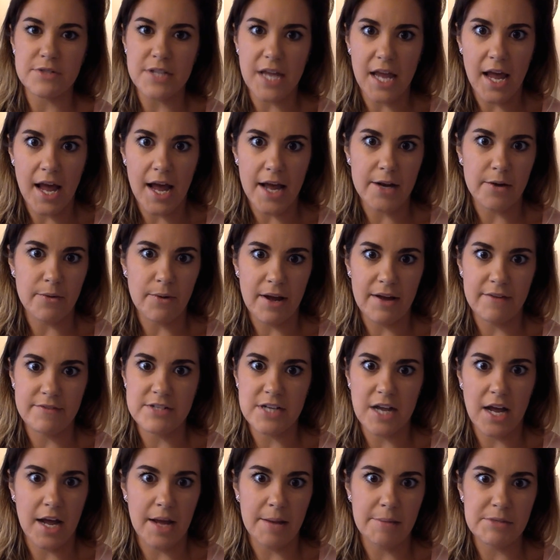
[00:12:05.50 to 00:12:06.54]
day. I don't have
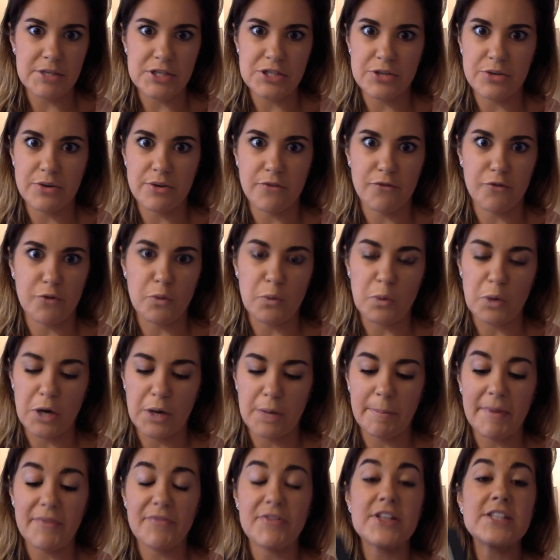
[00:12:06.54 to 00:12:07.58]
time to do it for
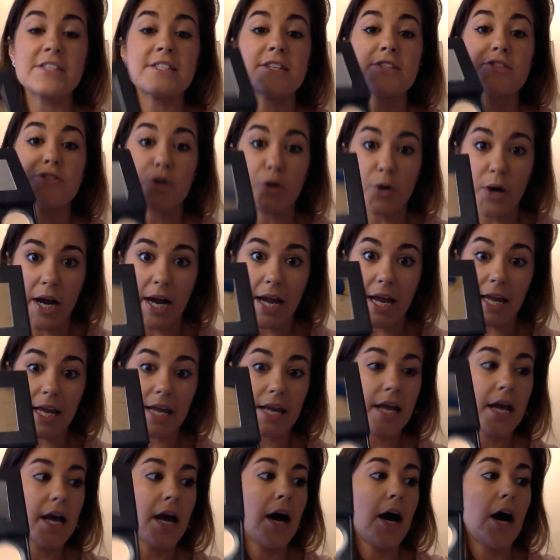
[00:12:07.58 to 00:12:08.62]
work, but this is great
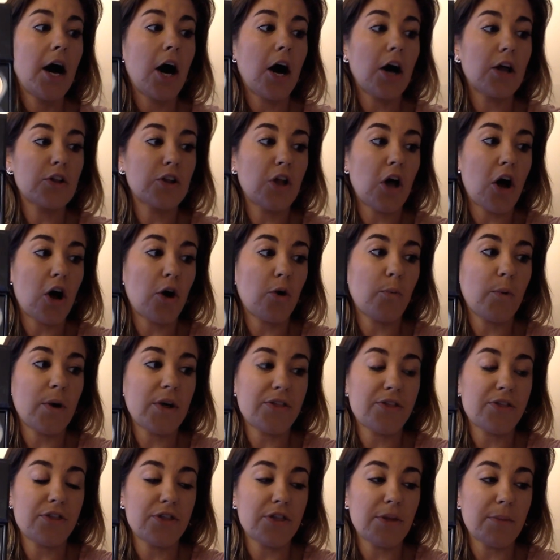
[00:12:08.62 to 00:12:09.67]
along
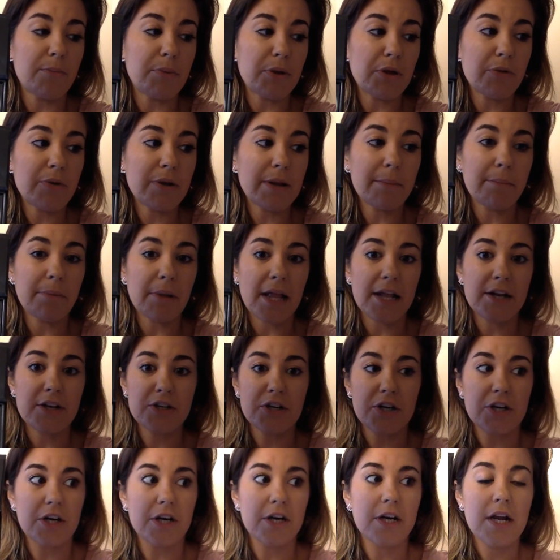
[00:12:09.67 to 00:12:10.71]
with the Beauty
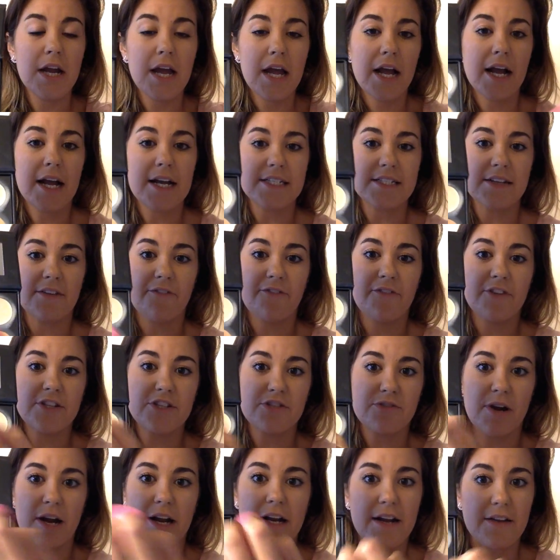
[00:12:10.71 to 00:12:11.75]
Blender because it fits
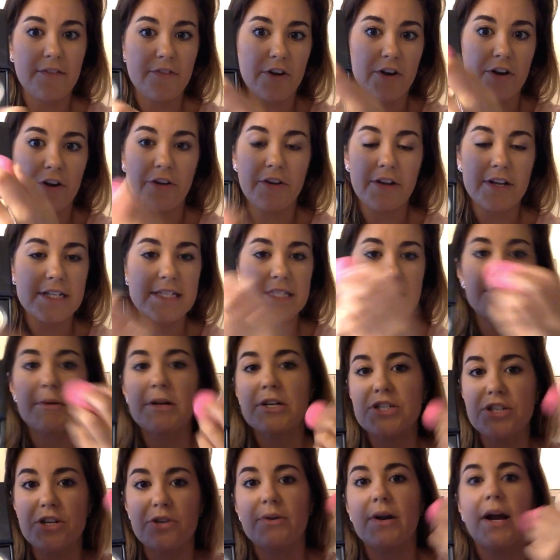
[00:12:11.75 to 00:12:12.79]
right in there. You can
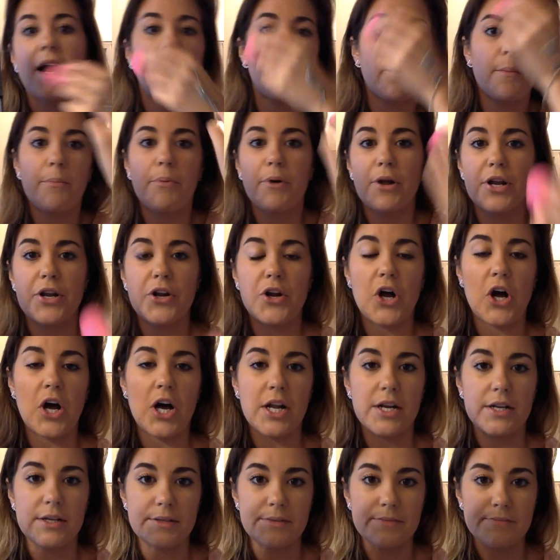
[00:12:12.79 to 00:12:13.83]
smudge it around, put it
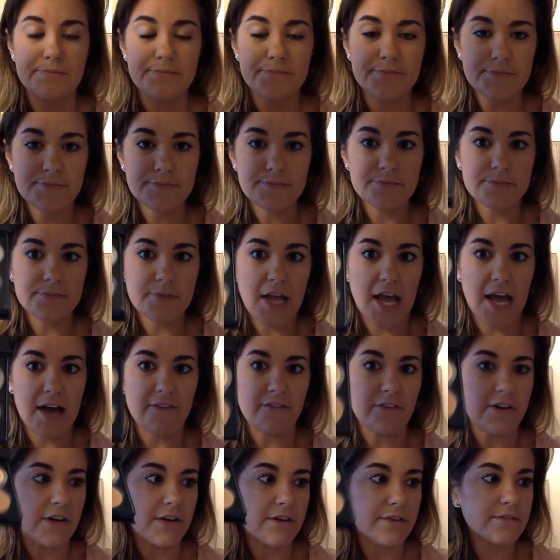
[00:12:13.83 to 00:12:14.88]
on, and have
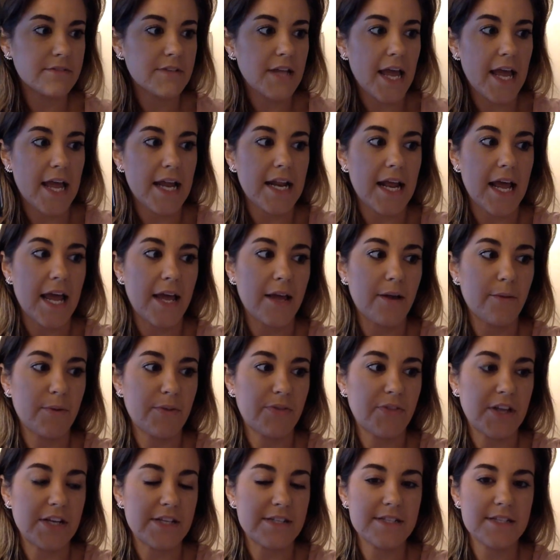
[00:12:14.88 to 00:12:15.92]
a heyday with
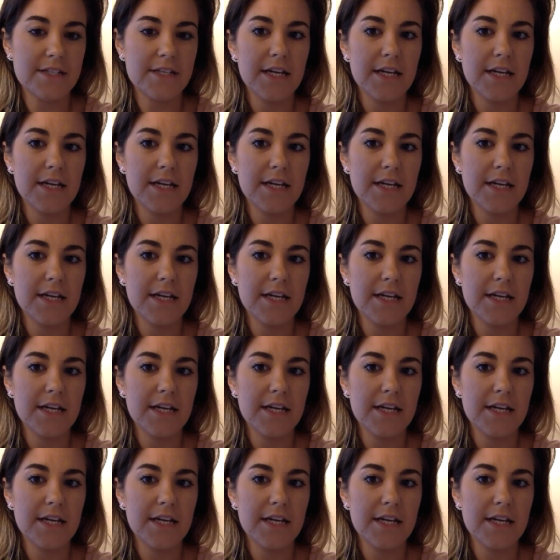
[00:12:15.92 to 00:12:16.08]
this.